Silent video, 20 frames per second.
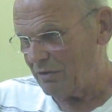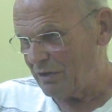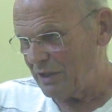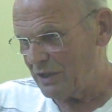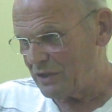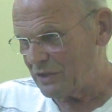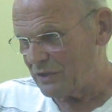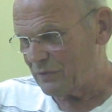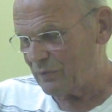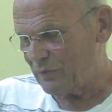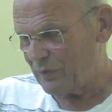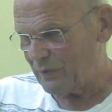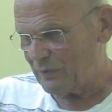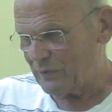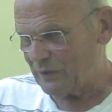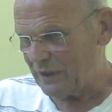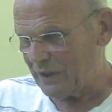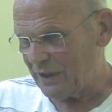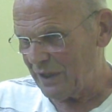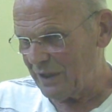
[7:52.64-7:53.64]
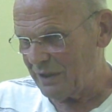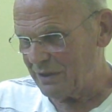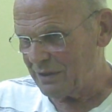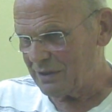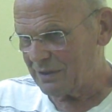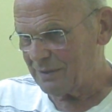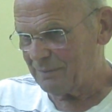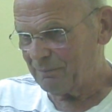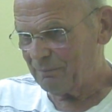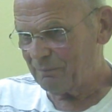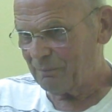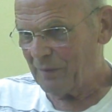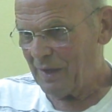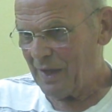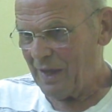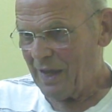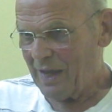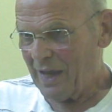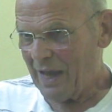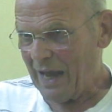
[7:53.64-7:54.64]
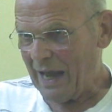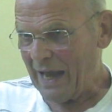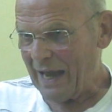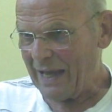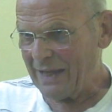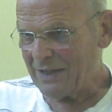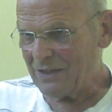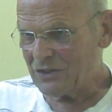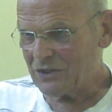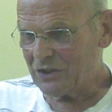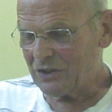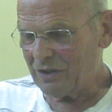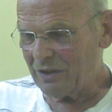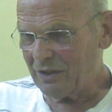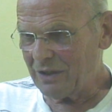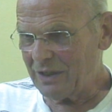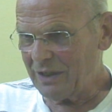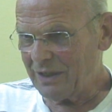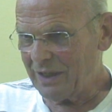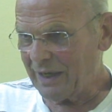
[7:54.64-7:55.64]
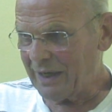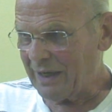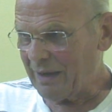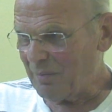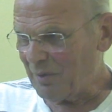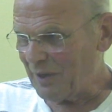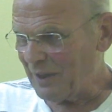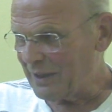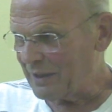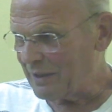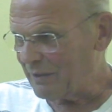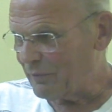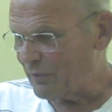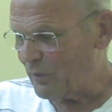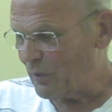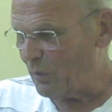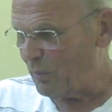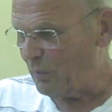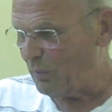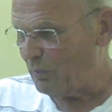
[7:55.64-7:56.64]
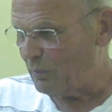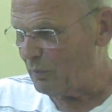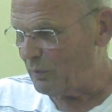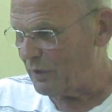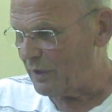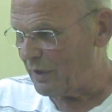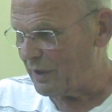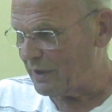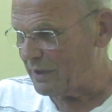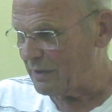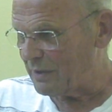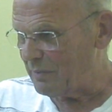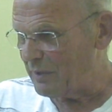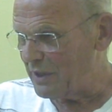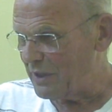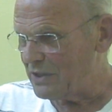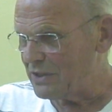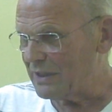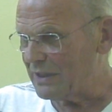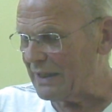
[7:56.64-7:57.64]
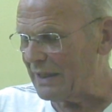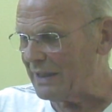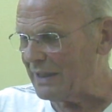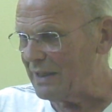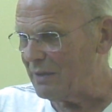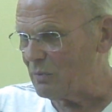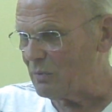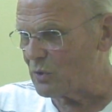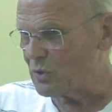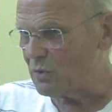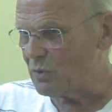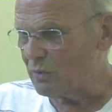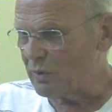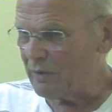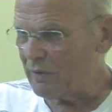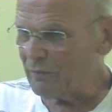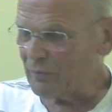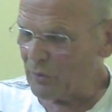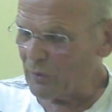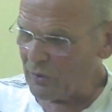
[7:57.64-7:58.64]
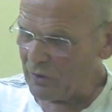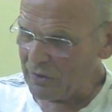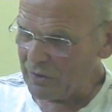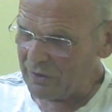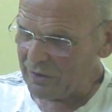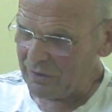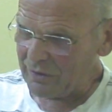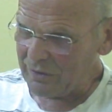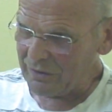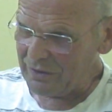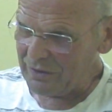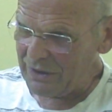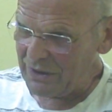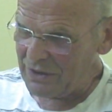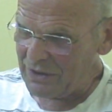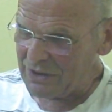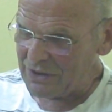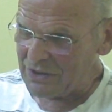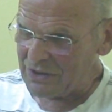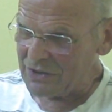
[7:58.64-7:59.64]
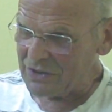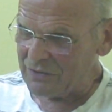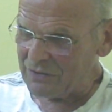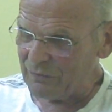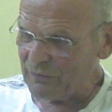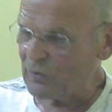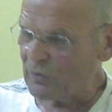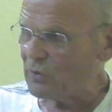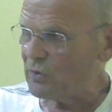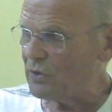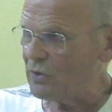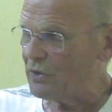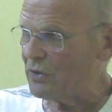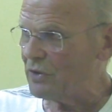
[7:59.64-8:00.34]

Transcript: I reached 58. And suddenly there came a letter from the Rector Major that he was looking for teachers